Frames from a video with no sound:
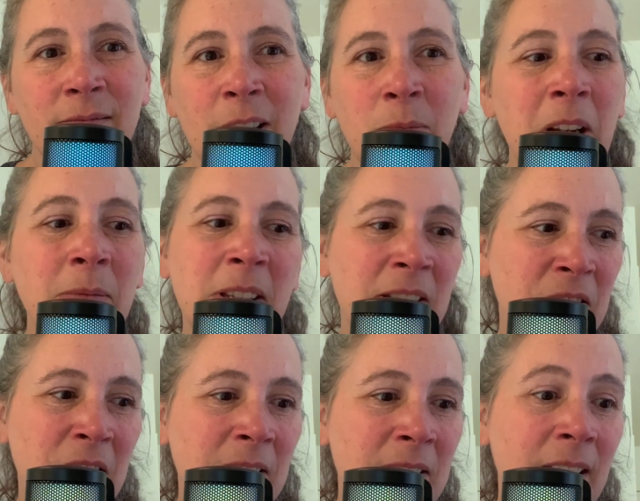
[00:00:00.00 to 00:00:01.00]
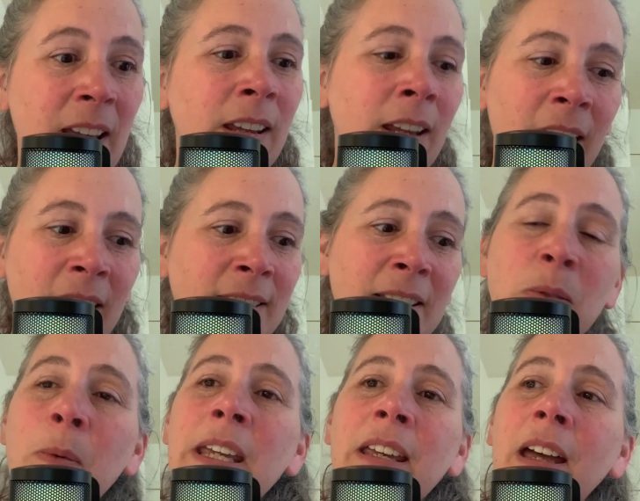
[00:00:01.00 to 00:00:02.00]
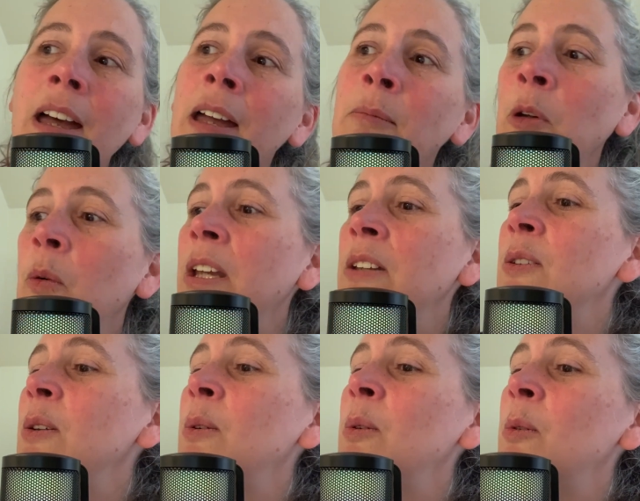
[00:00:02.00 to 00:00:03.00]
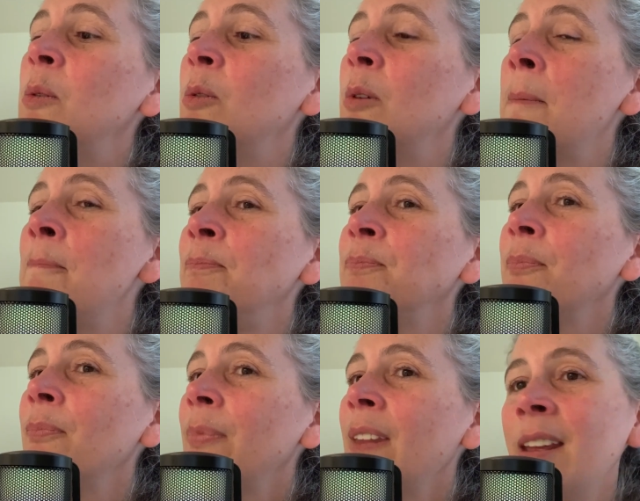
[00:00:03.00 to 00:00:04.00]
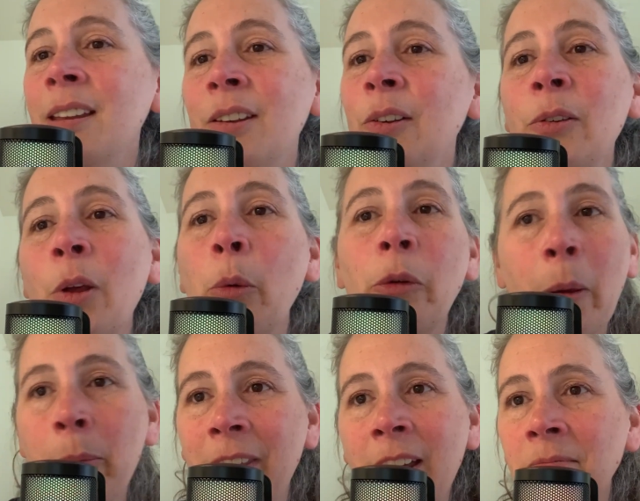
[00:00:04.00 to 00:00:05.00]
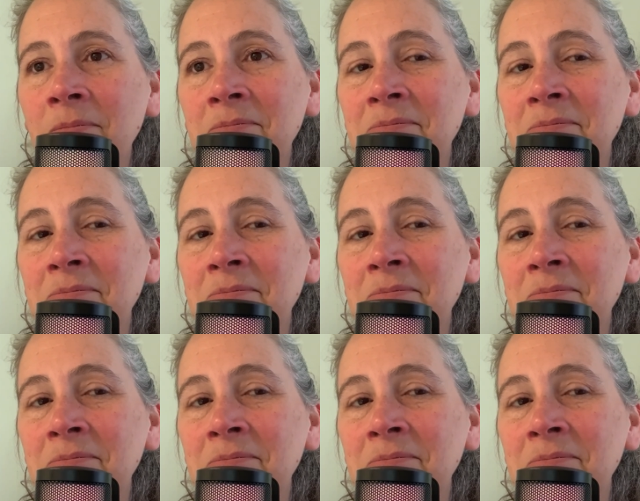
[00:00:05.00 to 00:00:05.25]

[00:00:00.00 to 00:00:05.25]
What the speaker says: Sometimes it's just, this week I'm going to sew something.